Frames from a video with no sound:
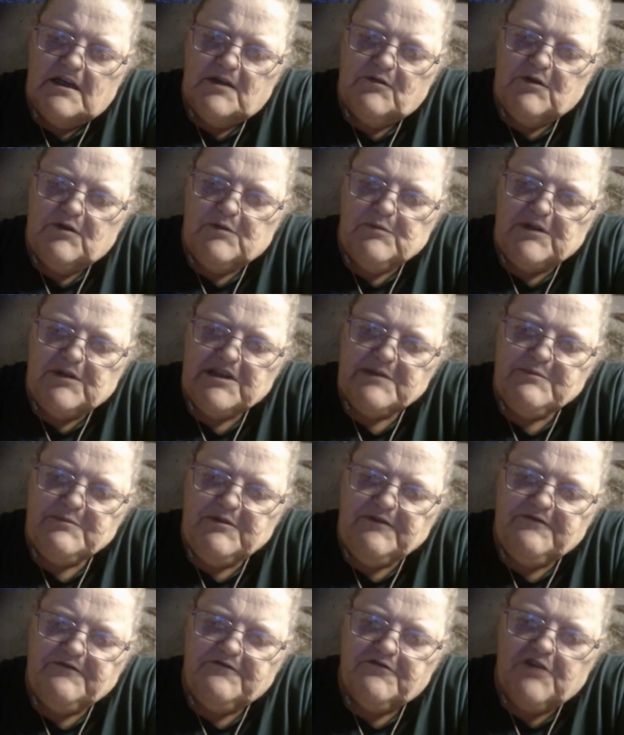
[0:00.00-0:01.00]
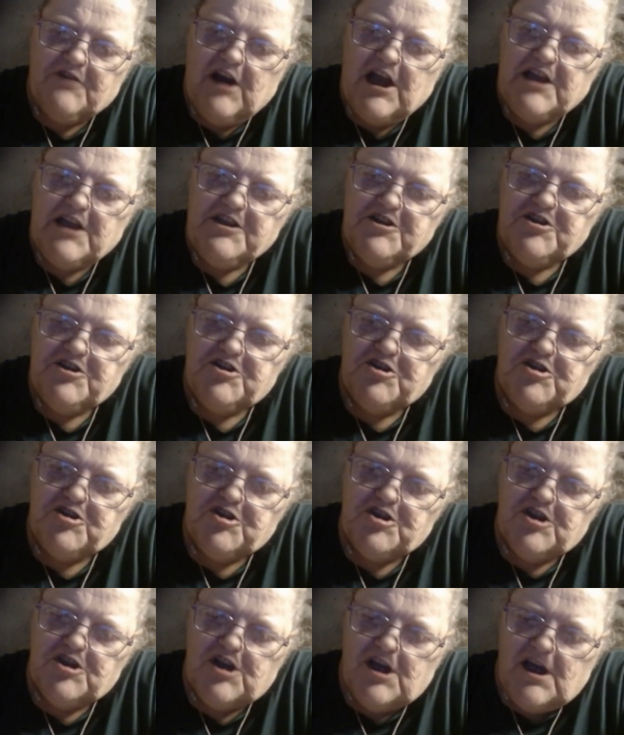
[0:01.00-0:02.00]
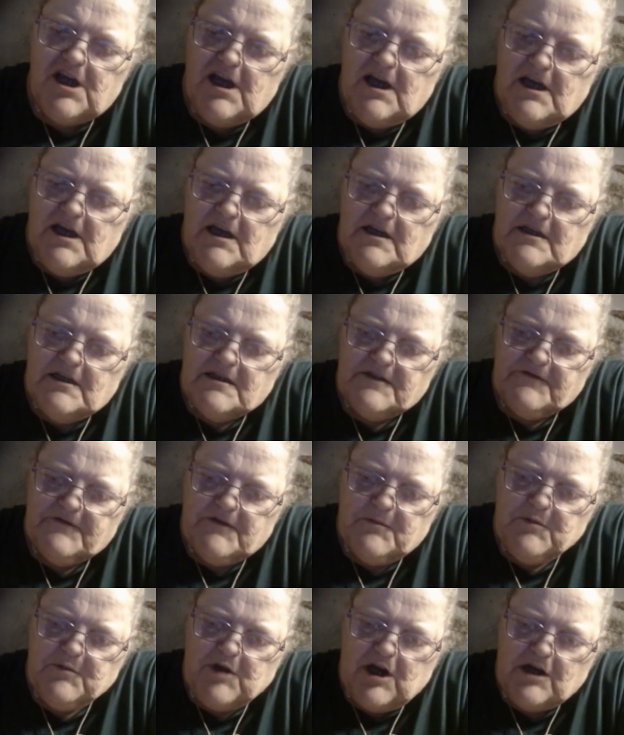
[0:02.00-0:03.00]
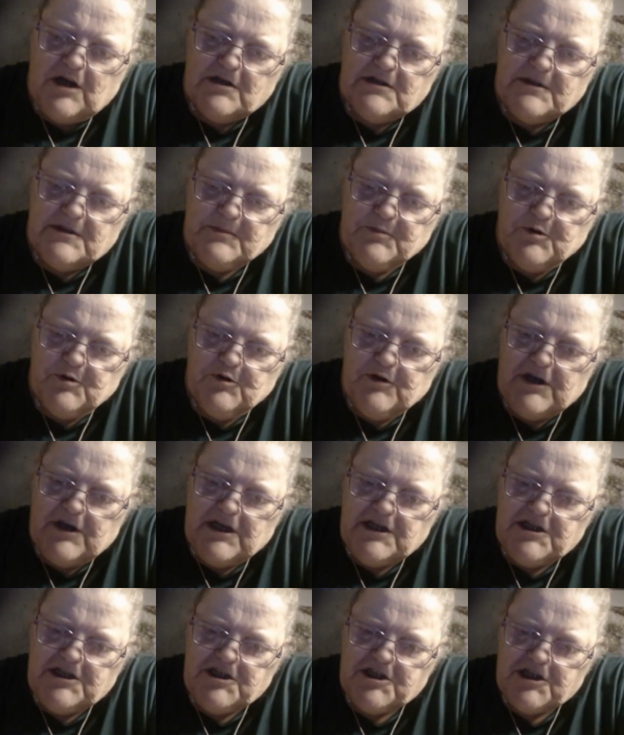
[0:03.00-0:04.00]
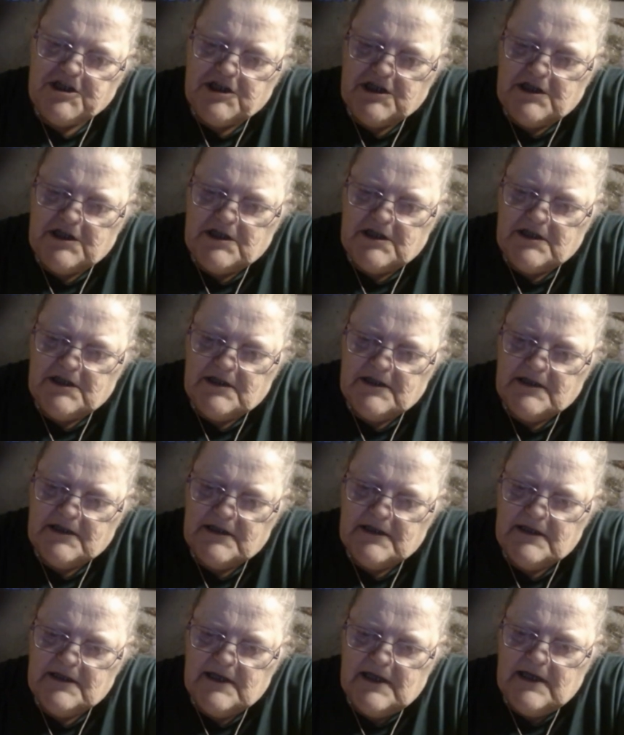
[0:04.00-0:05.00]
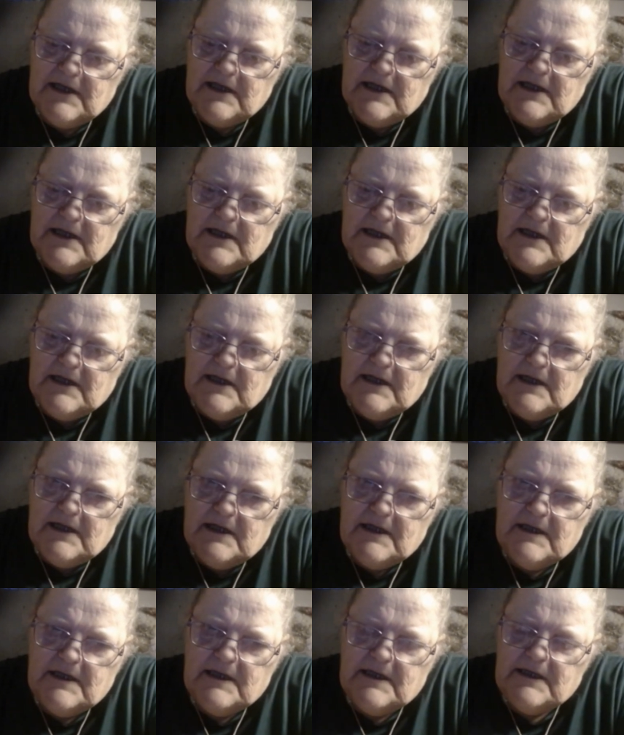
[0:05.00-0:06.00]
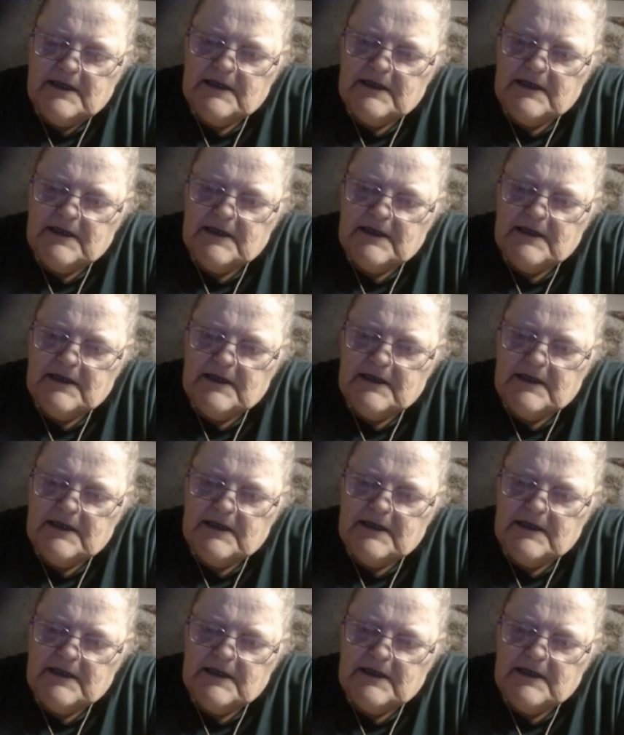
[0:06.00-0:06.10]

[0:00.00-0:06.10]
other one must be French. It's from Yarnspiration. It